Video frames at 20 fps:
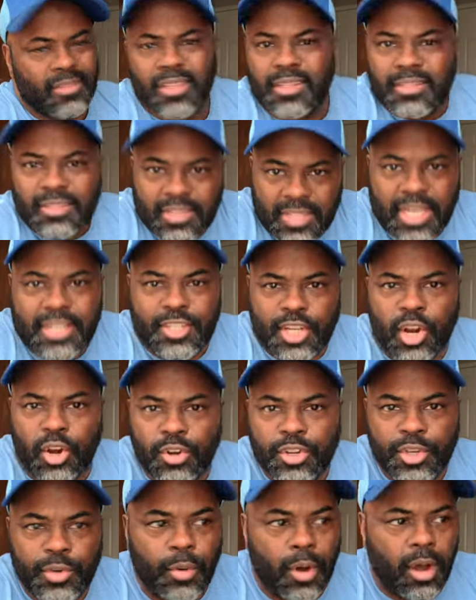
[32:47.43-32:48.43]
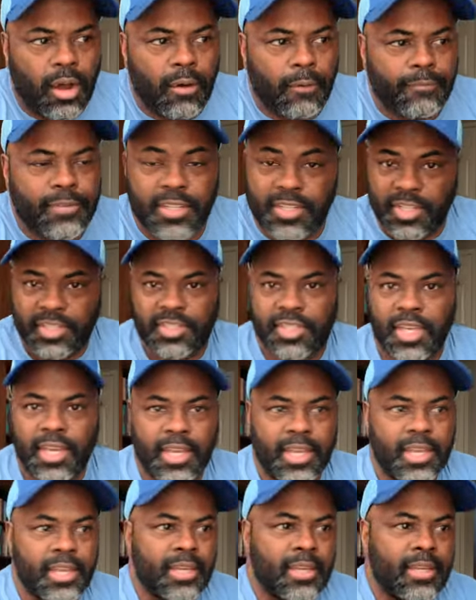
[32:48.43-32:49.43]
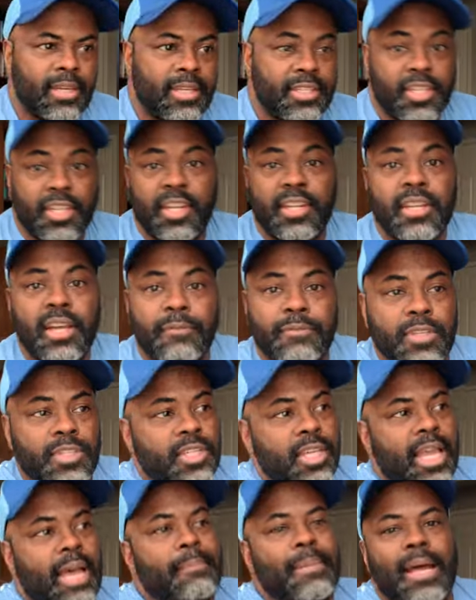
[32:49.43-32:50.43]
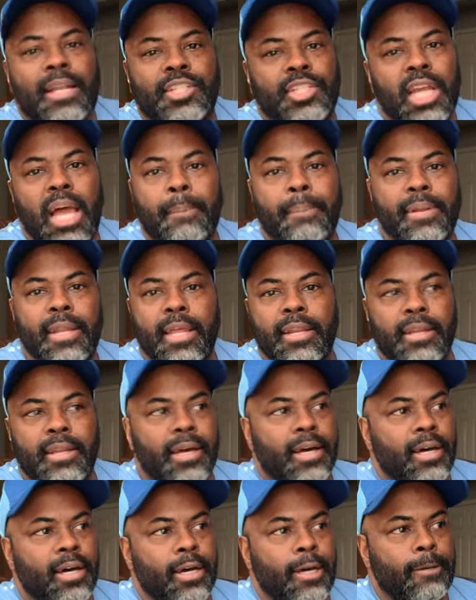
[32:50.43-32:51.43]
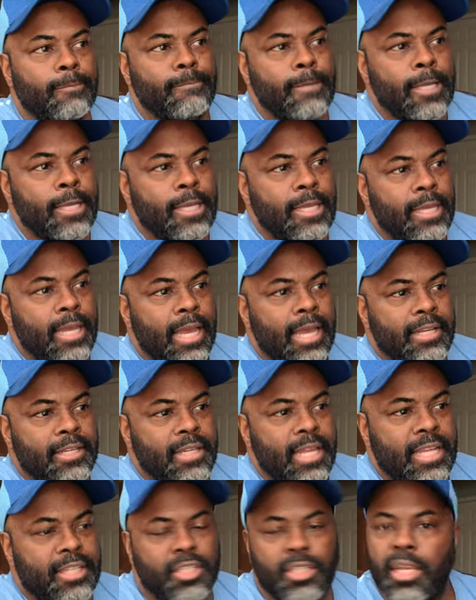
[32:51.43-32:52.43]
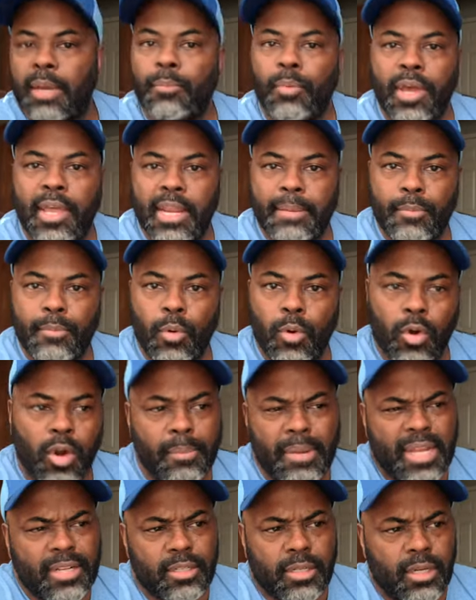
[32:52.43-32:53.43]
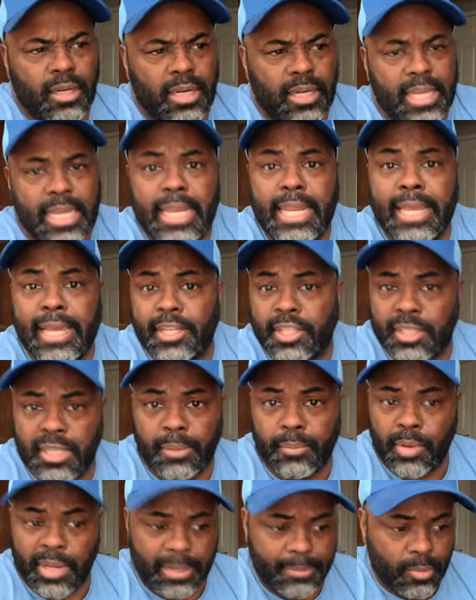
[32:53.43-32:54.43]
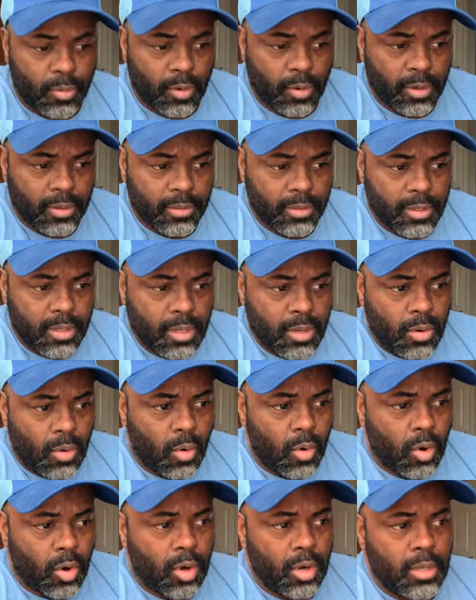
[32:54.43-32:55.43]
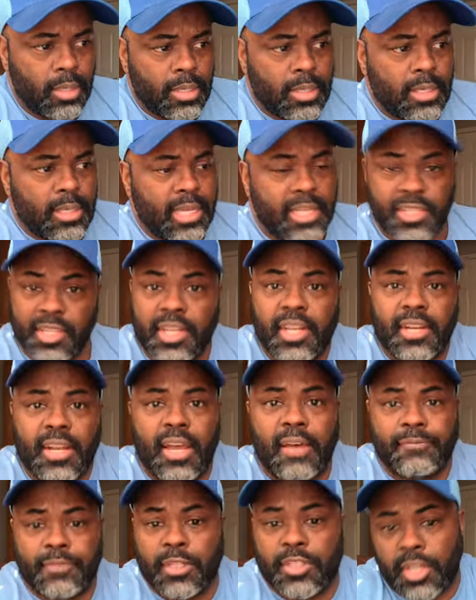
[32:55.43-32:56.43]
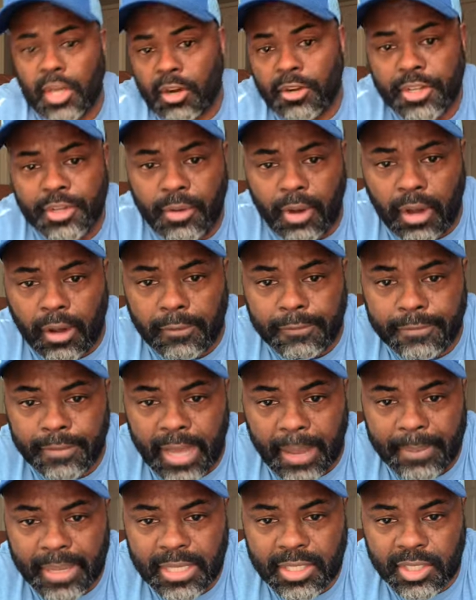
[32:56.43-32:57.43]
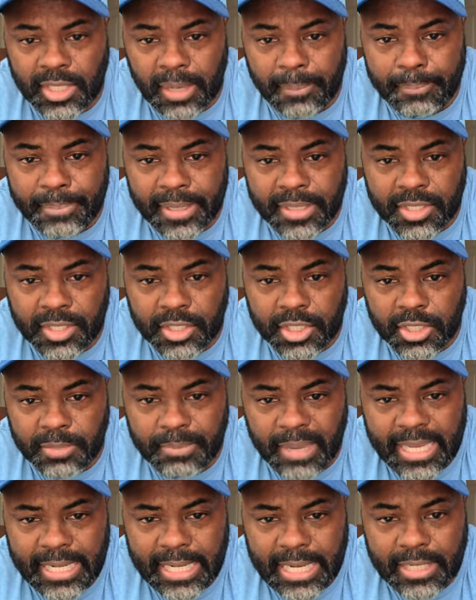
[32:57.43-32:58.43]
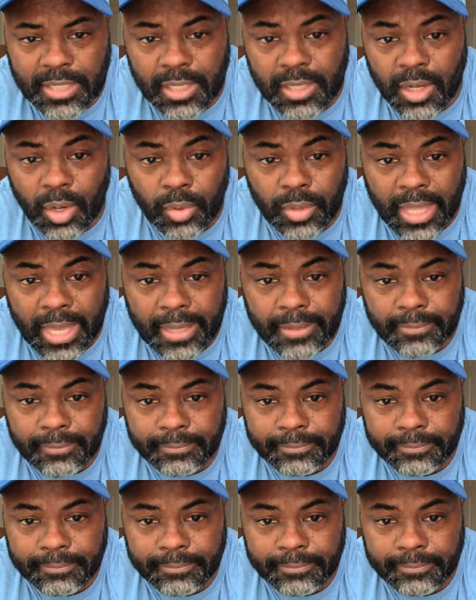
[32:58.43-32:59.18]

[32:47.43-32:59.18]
does that turn you off? Does it say, is it enough to say, I'm not shopping at, uh, at, at Subway anymore? I'm not uh, eating at Subway anymore? Or is it enough to turn you off? I mean, some businesses may need to know that.